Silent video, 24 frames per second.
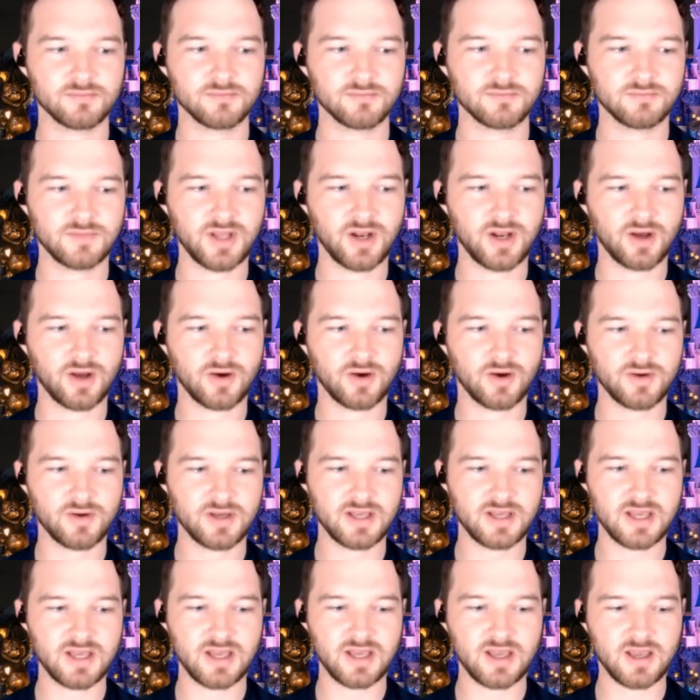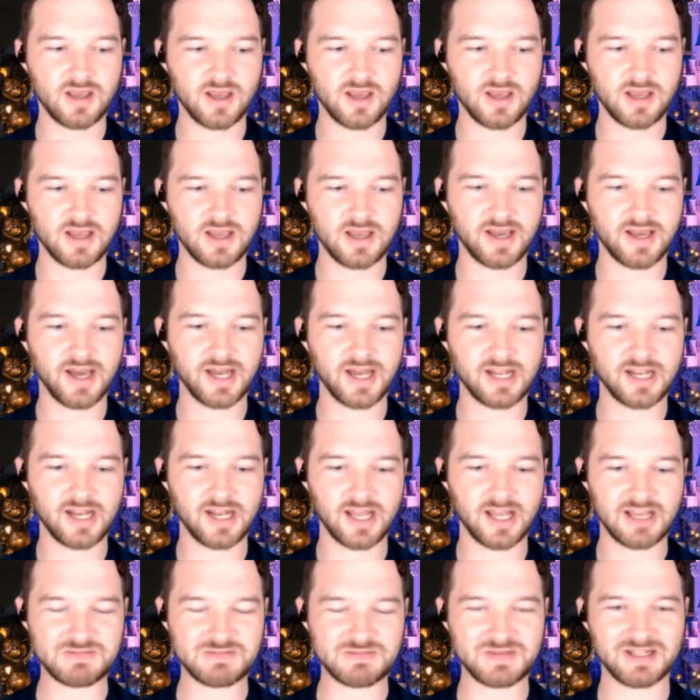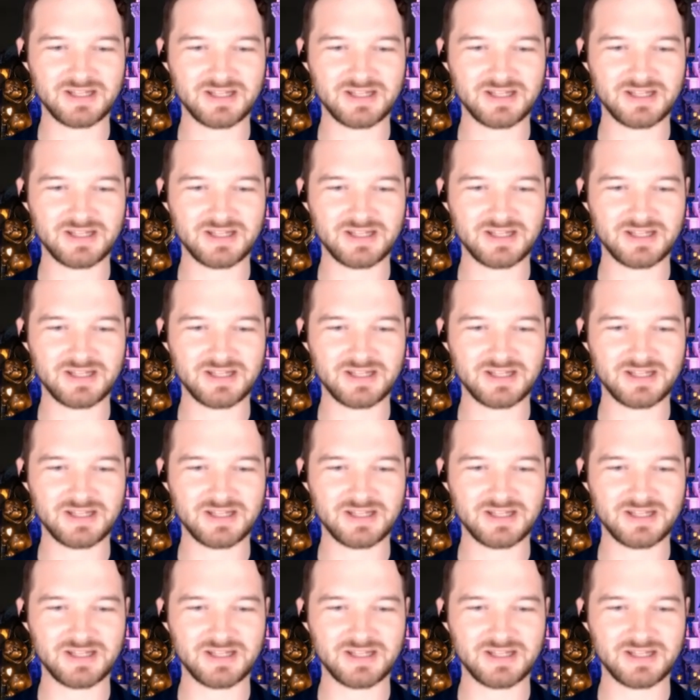you know, he it, it kind of like gives